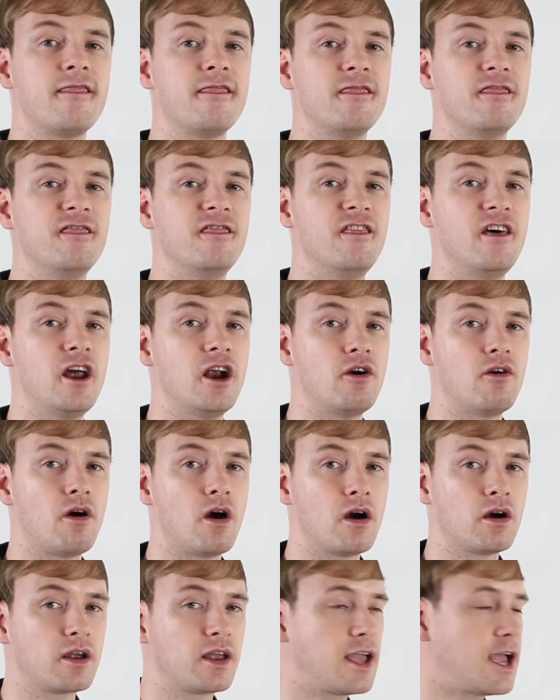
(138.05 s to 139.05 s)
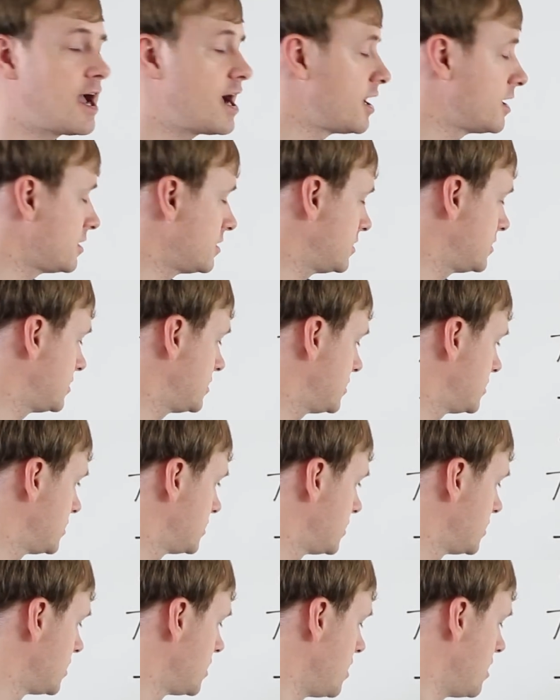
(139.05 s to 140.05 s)
There are
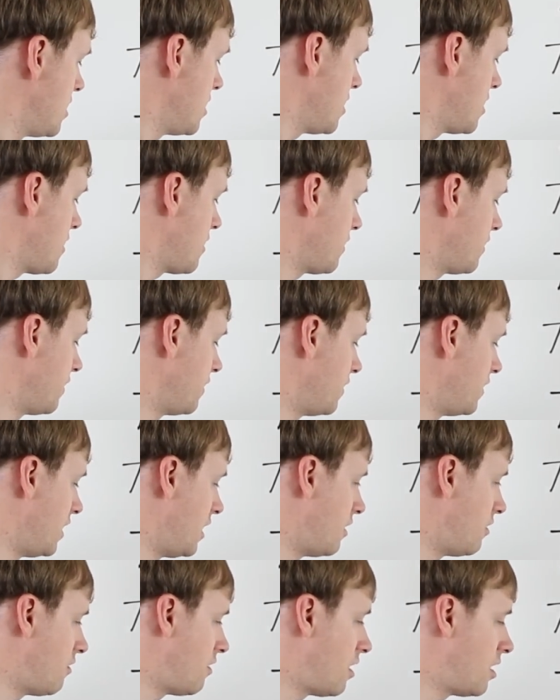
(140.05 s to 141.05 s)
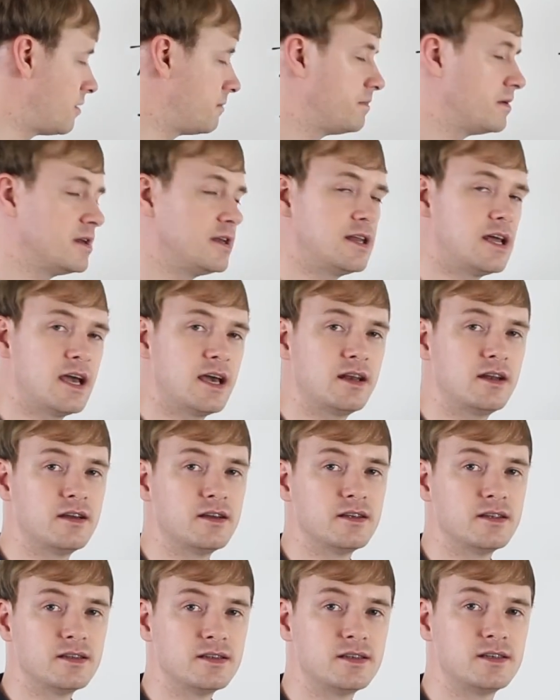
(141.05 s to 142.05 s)
cats. There are
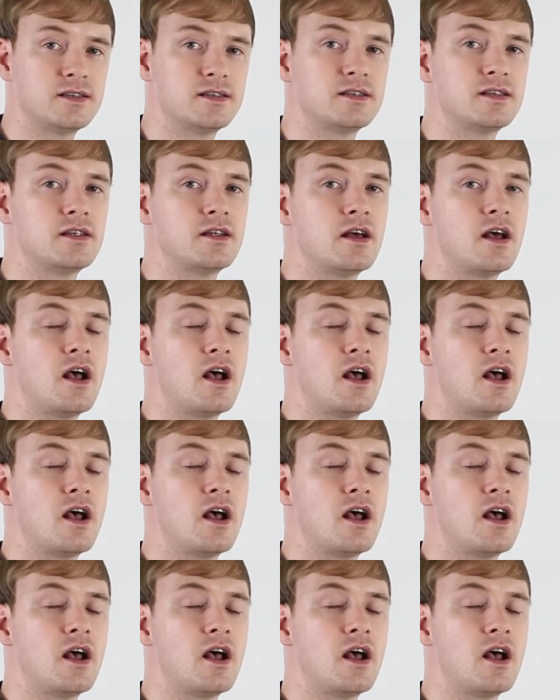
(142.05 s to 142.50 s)
bananas.